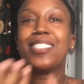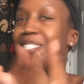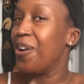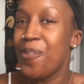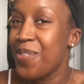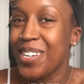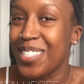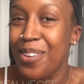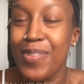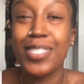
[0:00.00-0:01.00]
Don't wear
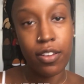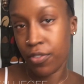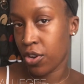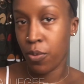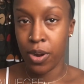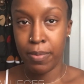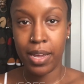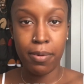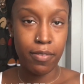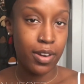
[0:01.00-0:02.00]
so much. If you're wearing
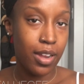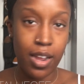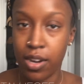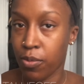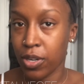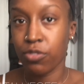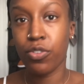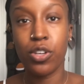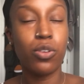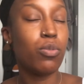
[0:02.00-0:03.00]
makeup every day and it works
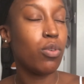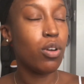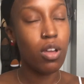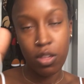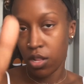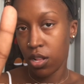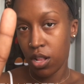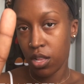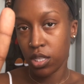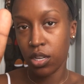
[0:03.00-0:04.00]
for you,
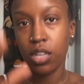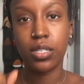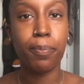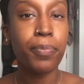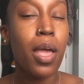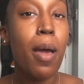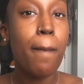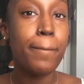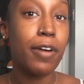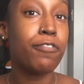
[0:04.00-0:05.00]
it's awesome.
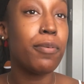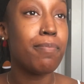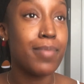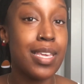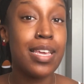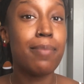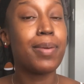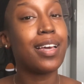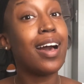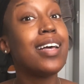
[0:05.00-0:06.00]
But for me,
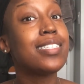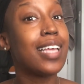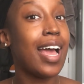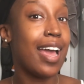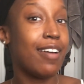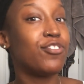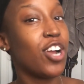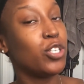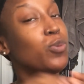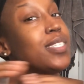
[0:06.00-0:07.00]
because I have
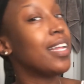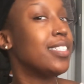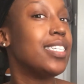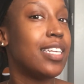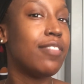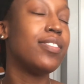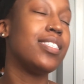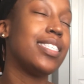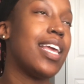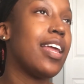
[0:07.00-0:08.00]
dry to sensitive
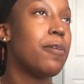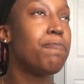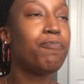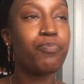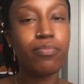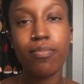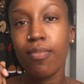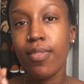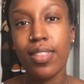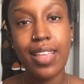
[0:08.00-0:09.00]
skin,
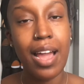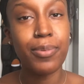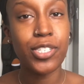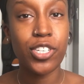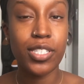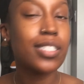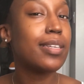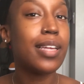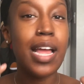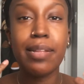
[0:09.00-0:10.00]

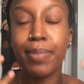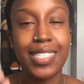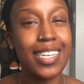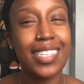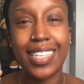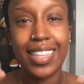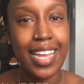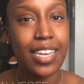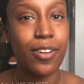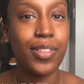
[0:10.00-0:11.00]
my skin doesn't
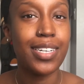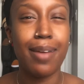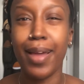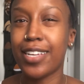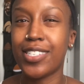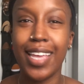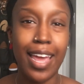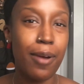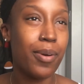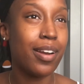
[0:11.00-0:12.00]
like it all the time. I just
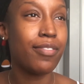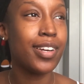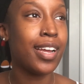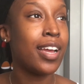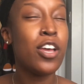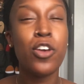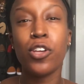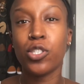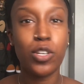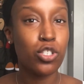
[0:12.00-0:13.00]
can't wear it every day.
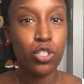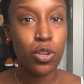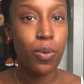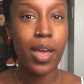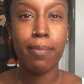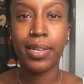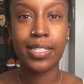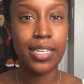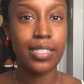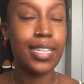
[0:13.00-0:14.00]
So I just don't. And my
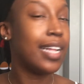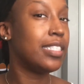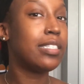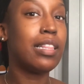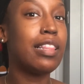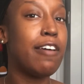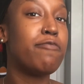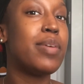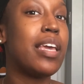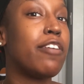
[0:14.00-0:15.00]
skin tends to
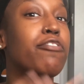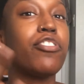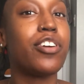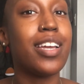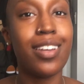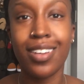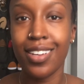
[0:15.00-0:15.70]
love being free.